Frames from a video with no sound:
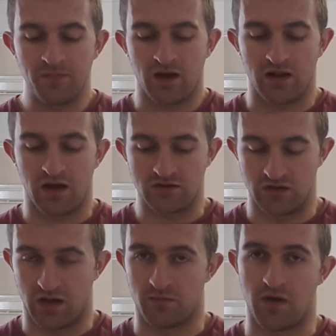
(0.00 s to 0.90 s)
And I
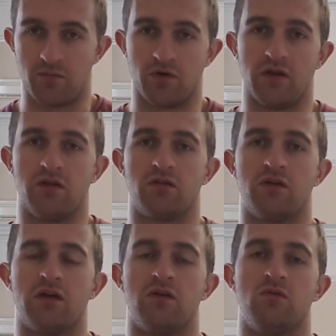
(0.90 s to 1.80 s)
actually had a member in the other
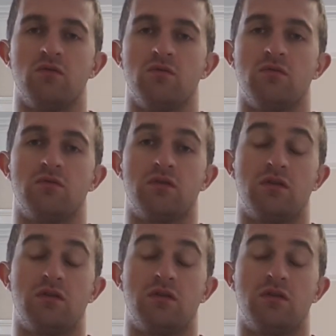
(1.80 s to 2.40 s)
day who,